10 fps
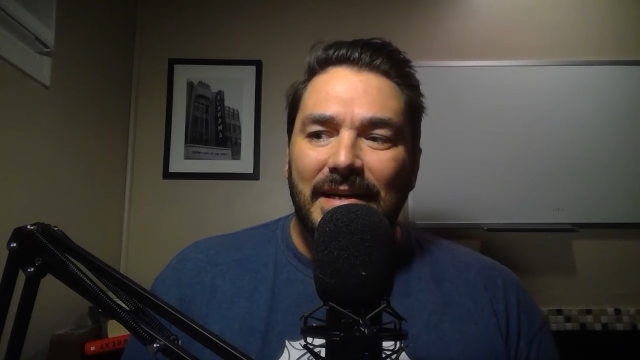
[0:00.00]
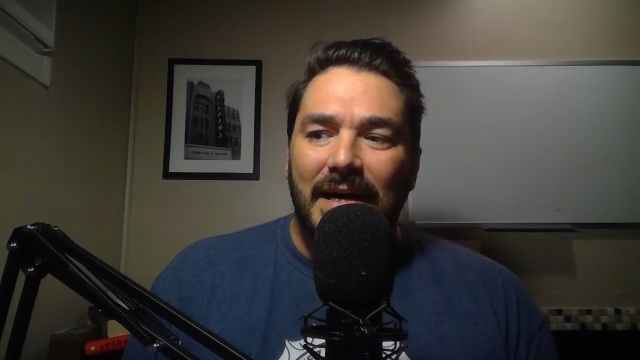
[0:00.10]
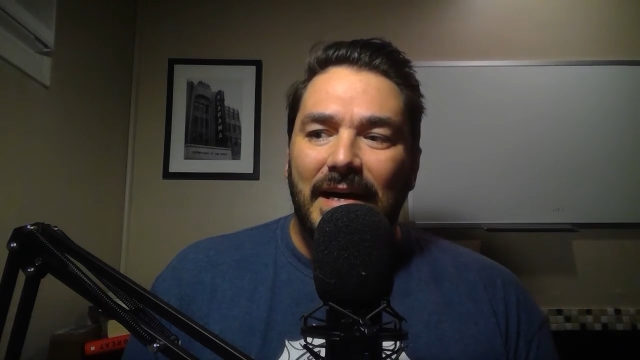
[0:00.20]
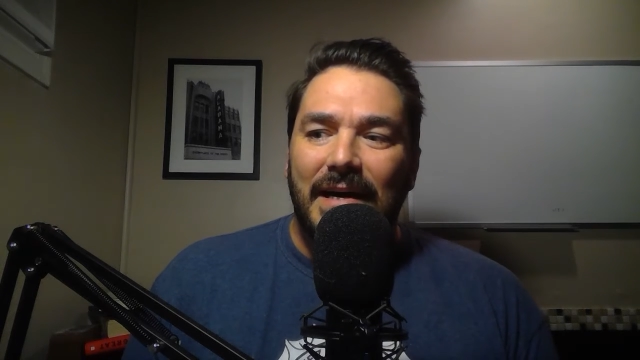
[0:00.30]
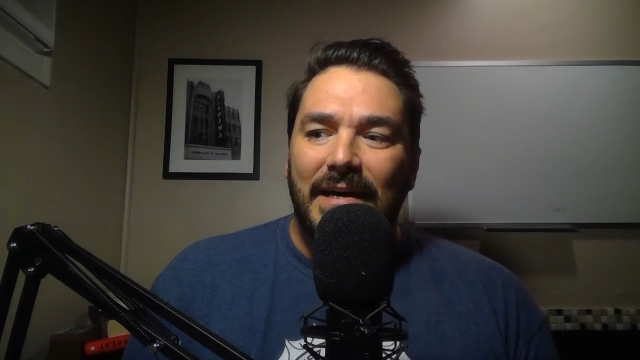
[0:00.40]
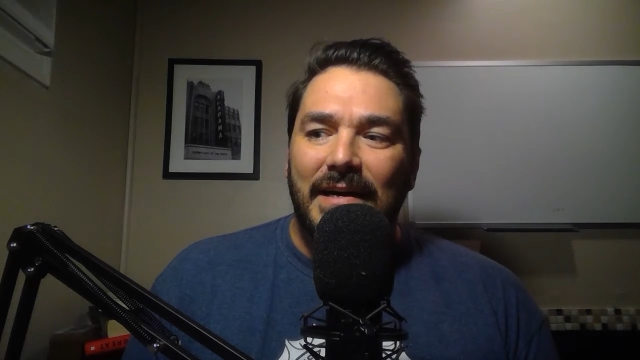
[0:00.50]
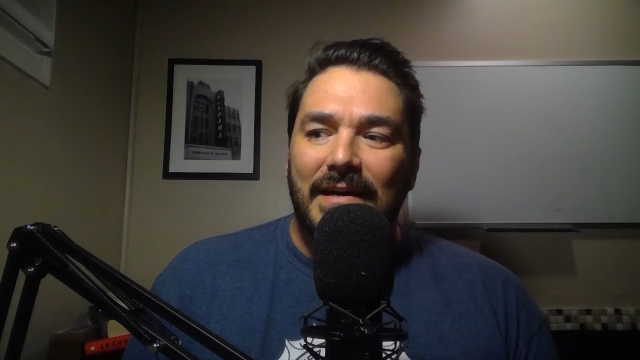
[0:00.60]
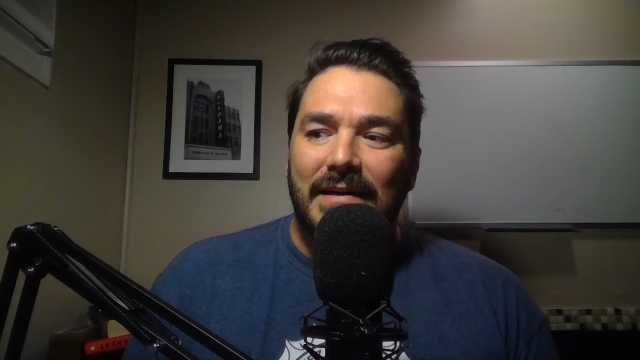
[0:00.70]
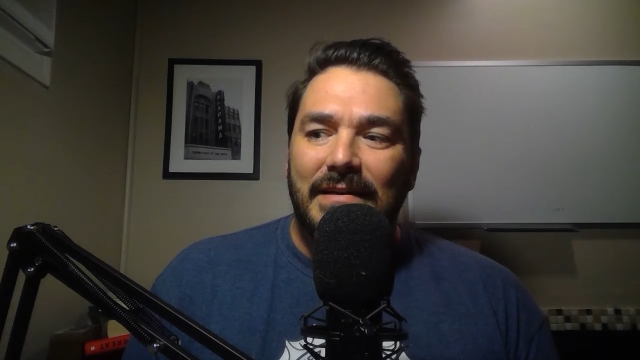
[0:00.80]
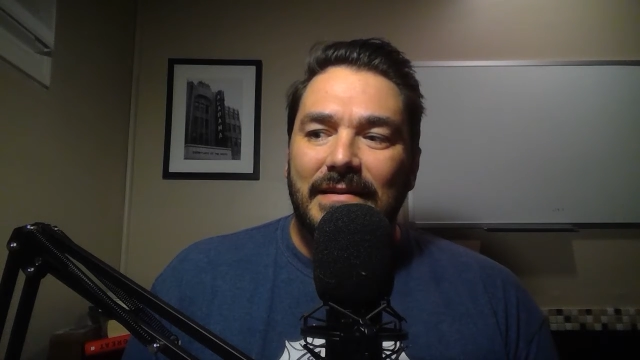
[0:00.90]

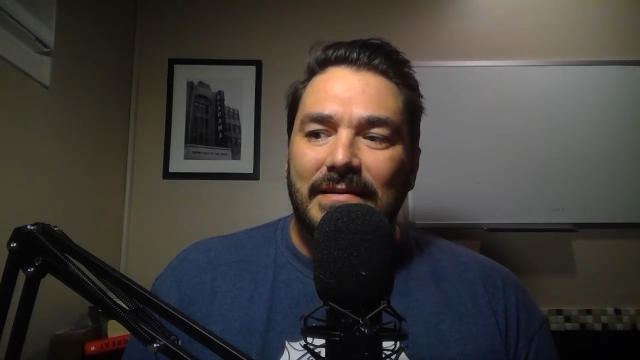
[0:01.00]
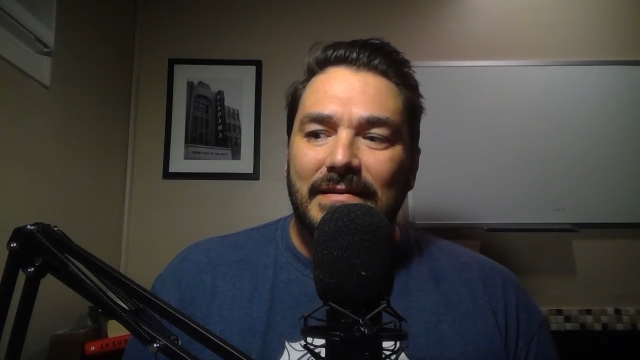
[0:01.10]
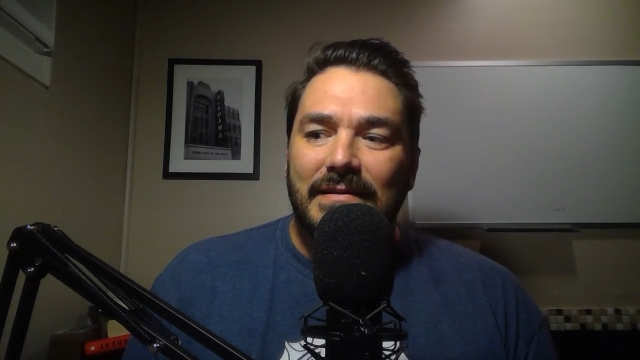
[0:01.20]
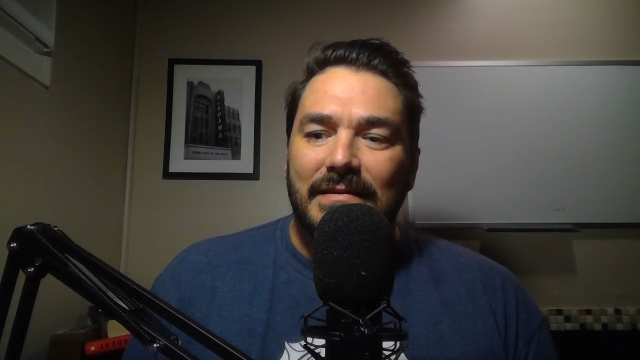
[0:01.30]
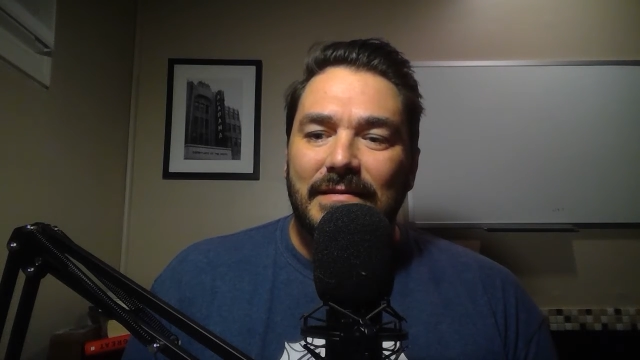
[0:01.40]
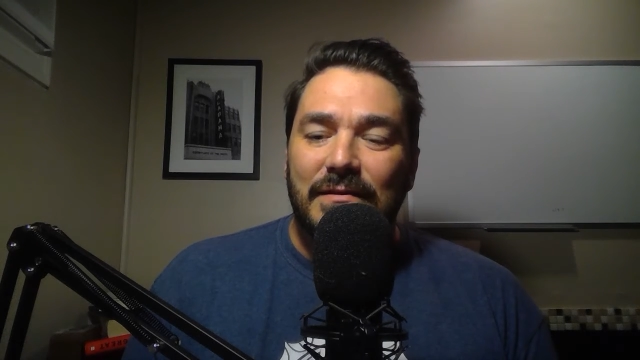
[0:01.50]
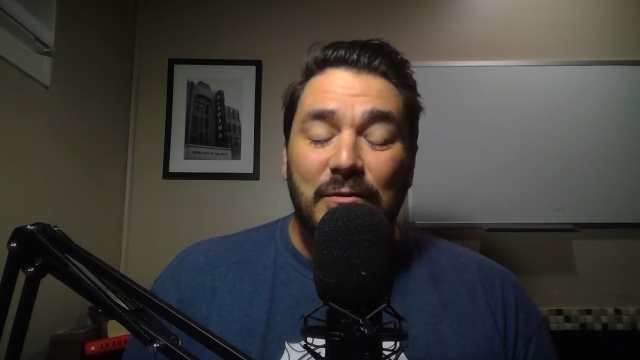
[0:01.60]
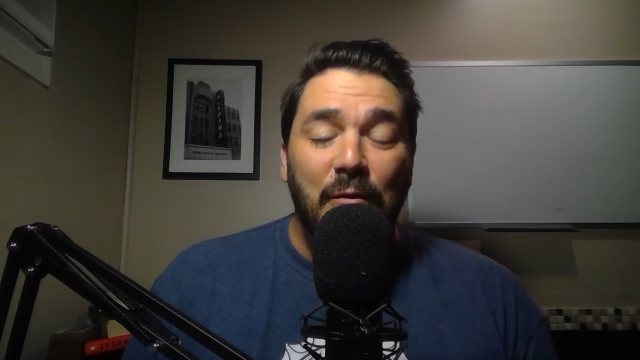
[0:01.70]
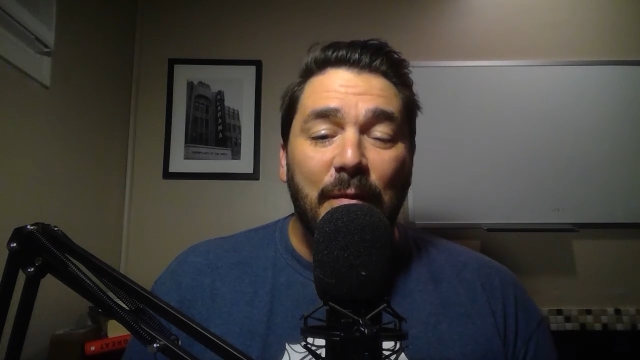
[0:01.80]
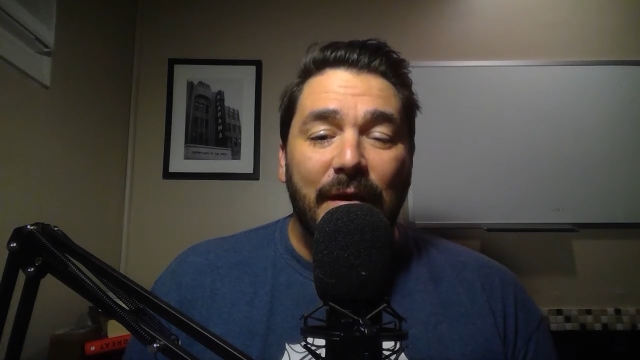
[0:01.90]
It's a
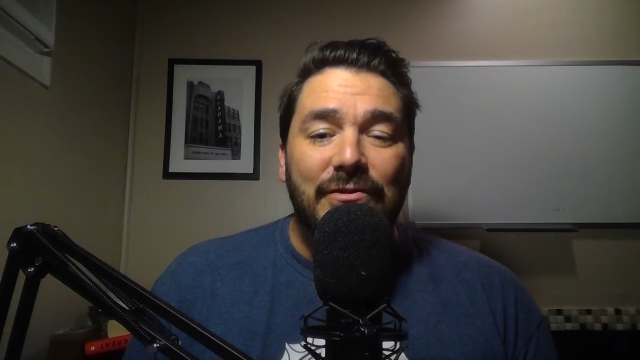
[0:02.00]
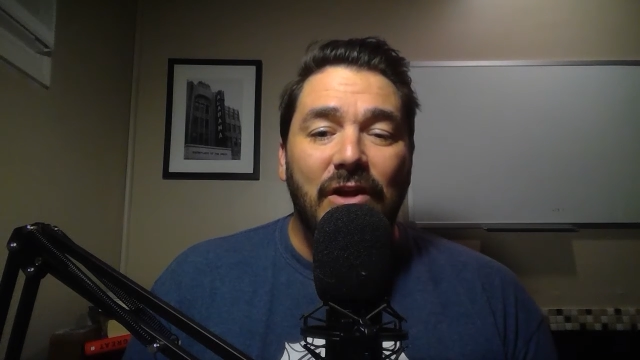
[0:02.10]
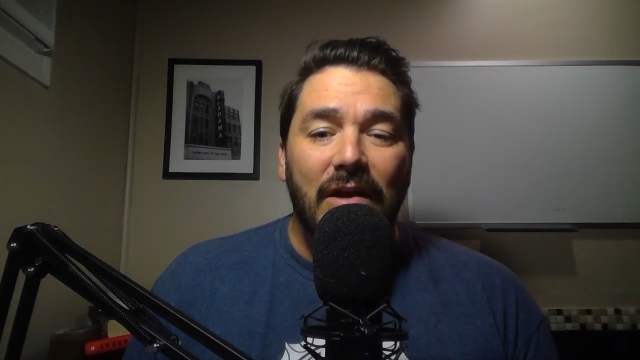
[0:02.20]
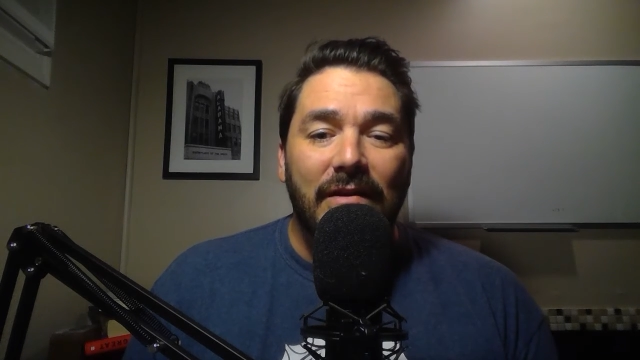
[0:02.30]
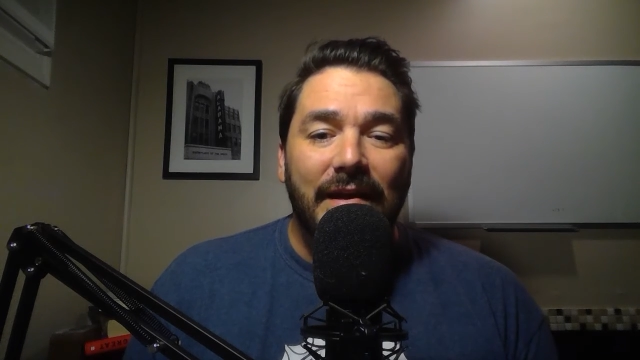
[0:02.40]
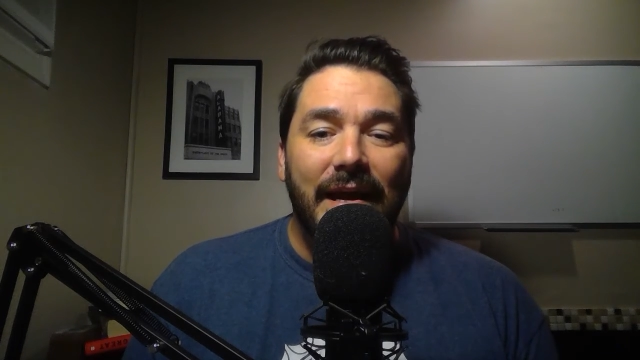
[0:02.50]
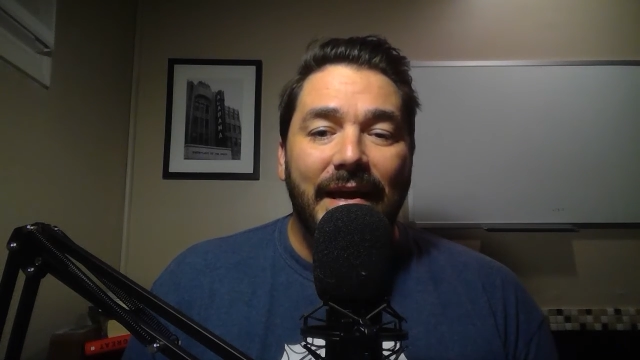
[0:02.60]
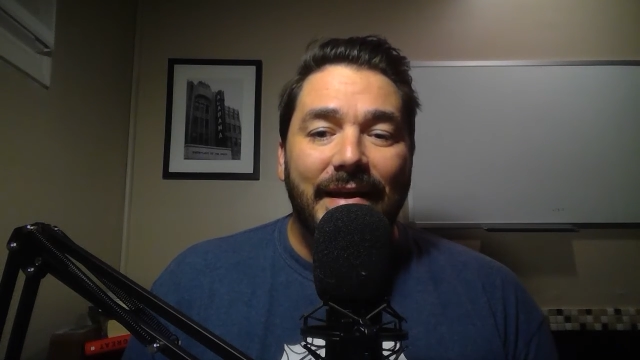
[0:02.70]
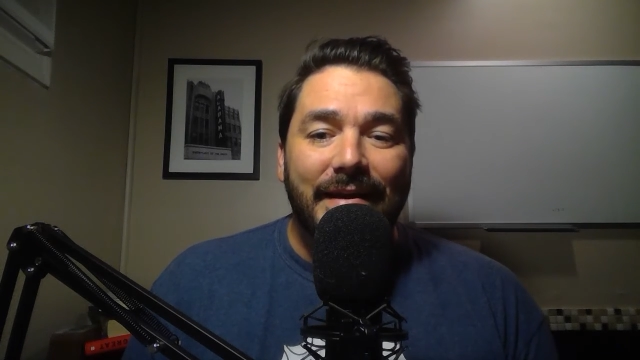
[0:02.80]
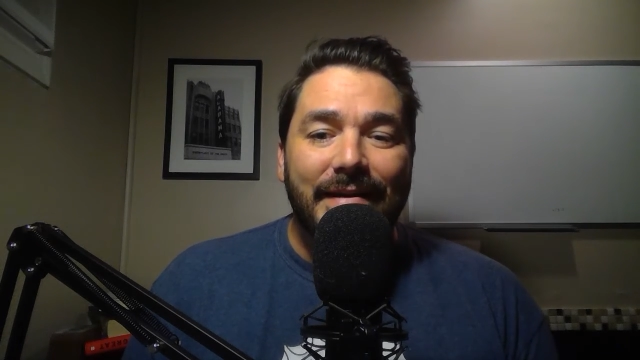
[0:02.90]
story about chocolate
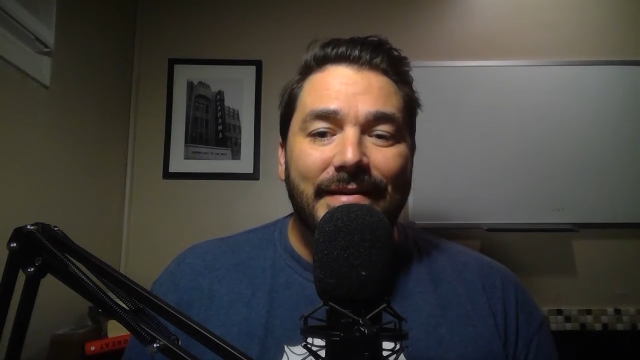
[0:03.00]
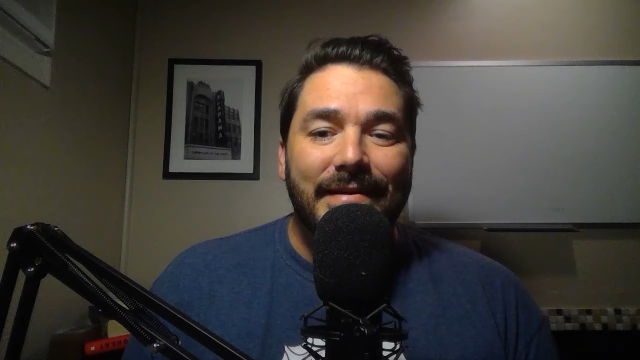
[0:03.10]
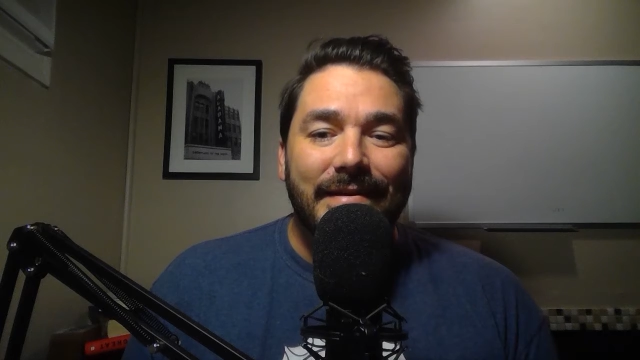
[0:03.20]
cake